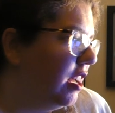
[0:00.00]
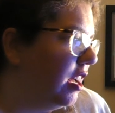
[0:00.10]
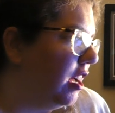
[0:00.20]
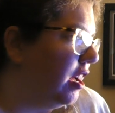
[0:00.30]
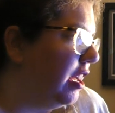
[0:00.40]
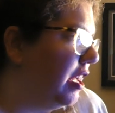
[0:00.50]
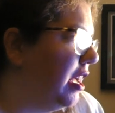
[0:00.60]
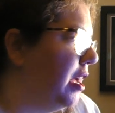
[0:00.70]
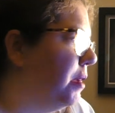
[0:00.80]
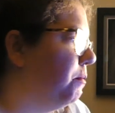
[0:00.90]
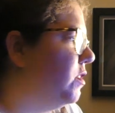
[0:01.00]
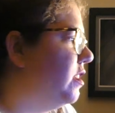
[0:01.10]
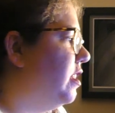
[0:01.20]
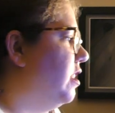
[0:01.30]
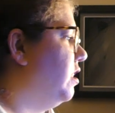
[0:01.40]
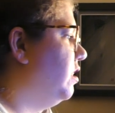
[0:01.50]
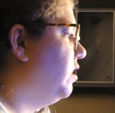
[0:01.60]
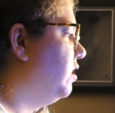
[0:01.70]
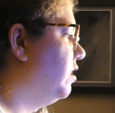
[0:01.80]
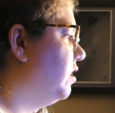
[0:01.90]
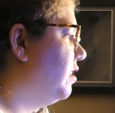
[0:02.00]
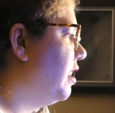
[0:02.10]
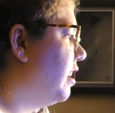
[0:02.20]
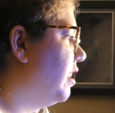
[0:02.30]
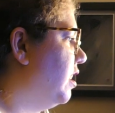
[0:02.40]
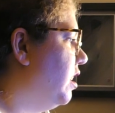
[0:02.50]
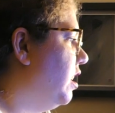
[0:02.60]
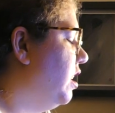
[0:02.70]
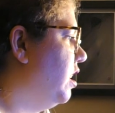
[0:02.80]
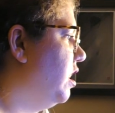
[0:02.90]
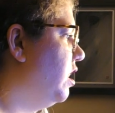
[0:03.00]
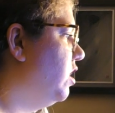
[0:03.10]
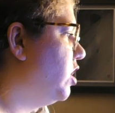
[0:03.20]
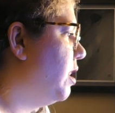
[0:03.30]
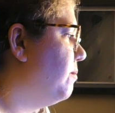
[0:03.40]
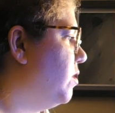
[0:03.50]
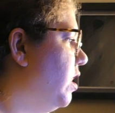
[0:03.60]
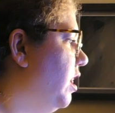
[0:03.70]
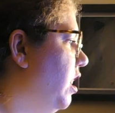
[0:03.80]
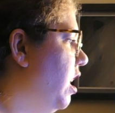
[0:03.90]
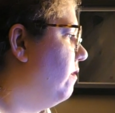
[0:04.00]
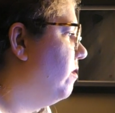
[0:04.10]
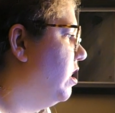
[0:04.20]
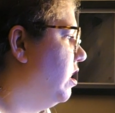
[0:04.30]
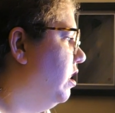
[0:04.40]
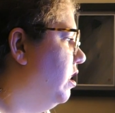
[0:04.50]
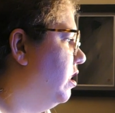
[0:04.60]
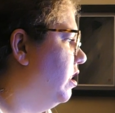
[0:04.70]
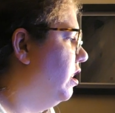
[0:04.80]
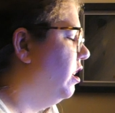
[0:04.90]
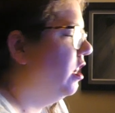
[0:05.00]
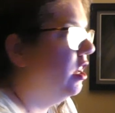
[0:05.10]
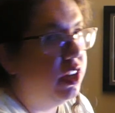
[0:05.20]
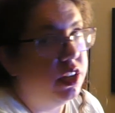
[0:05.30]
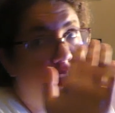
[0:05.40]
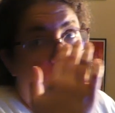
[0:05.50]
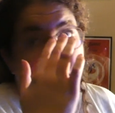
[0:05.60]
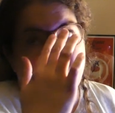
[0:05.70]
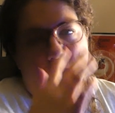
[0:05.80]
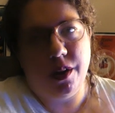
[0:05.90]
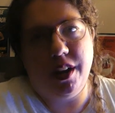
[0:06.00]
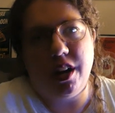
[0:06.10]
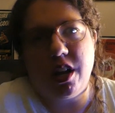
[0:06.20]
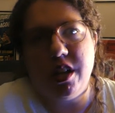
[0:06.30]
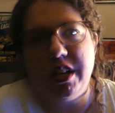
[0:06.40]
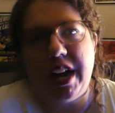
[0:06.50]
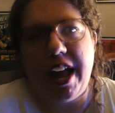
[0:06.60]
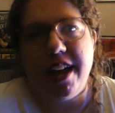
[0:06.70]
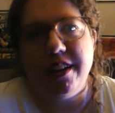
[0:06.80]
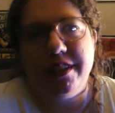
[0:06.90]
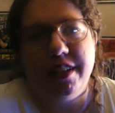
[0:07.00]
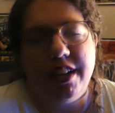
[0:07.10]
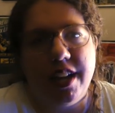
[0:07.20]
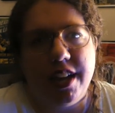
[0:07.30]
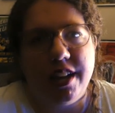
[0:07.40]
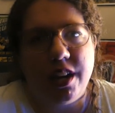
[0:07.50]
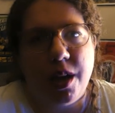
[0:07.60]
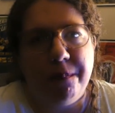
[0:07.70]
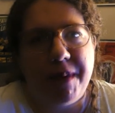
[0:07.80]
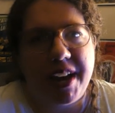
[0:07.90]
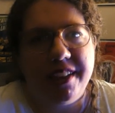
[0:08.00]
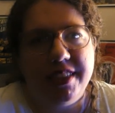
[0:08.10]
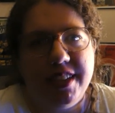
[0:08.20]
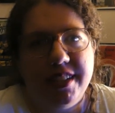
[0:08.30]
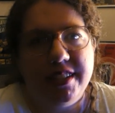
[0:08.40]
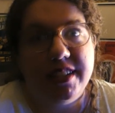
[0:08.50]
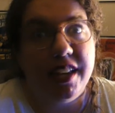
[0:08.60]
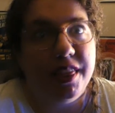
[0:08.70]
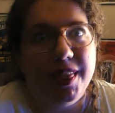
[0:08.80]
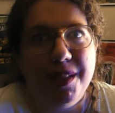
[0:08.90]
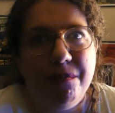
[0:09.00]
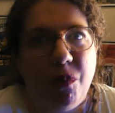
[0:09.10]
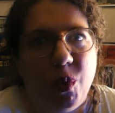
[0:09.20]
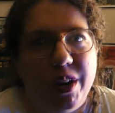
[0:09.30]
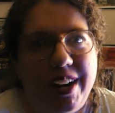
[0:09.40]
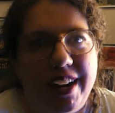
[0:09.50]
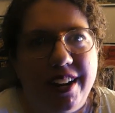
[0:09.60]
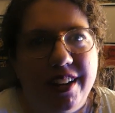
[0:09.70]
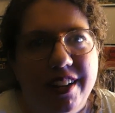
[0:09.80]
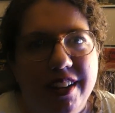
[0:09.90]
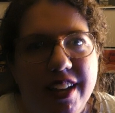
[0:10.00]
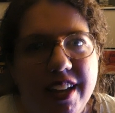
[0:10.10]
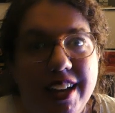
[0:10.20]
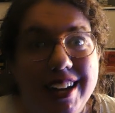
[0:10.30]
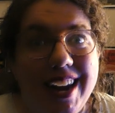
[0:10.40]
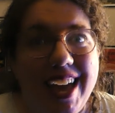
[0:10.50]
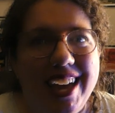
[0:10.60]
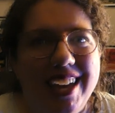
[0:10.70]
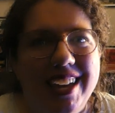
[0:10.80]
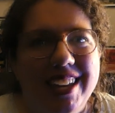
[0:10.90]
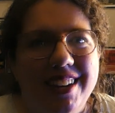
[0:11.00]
I am still stuck in chapter 11. So I'm gonna call it a night and come back at this in the morning. Night.